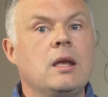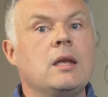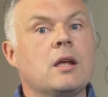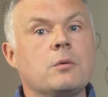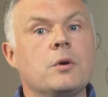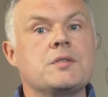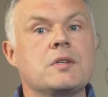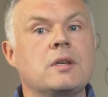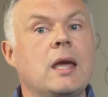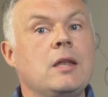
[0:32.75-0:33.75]
In other words,
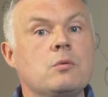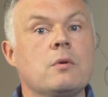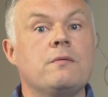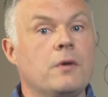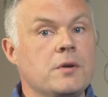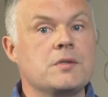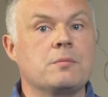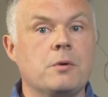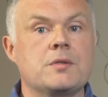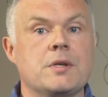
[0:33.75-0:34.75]
can you reverse the
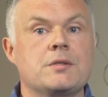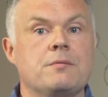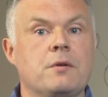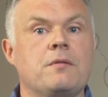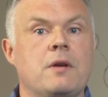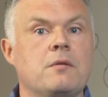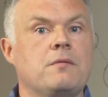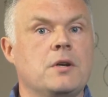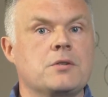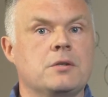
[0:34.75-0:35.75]
process of your favourite
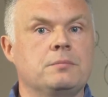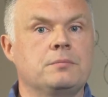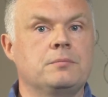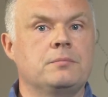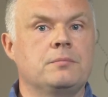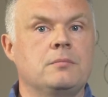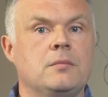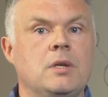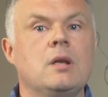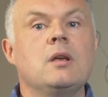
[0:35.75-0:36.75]
function?
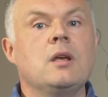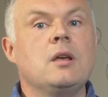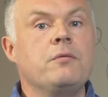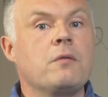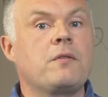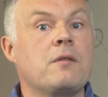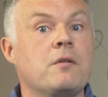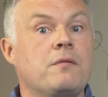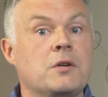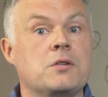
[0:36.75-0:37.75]
If your
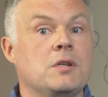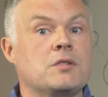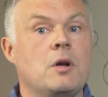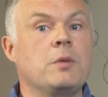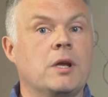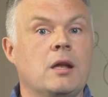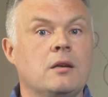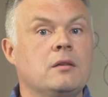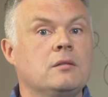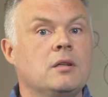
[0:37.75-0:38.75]
favourite function is
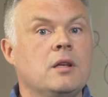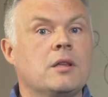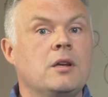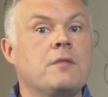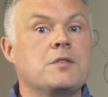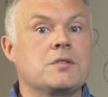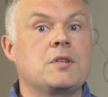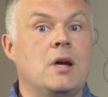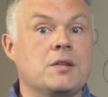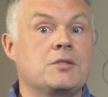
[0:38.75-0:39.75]
complicated, then I've just
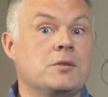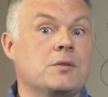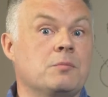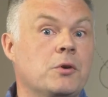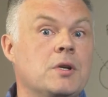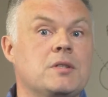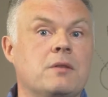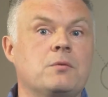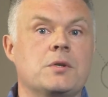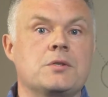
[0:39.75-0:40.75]
asked you some pretty
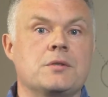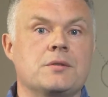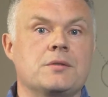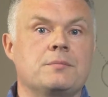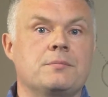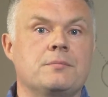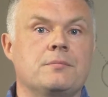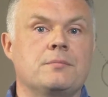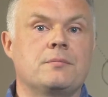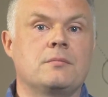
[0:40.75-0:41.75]
tough questions.
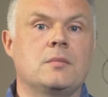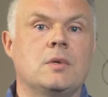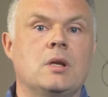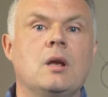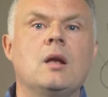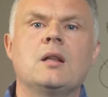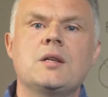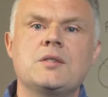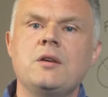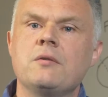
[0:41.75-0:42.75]

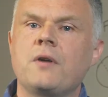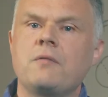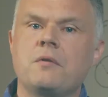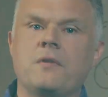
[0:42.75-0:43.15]
Let's say your favourite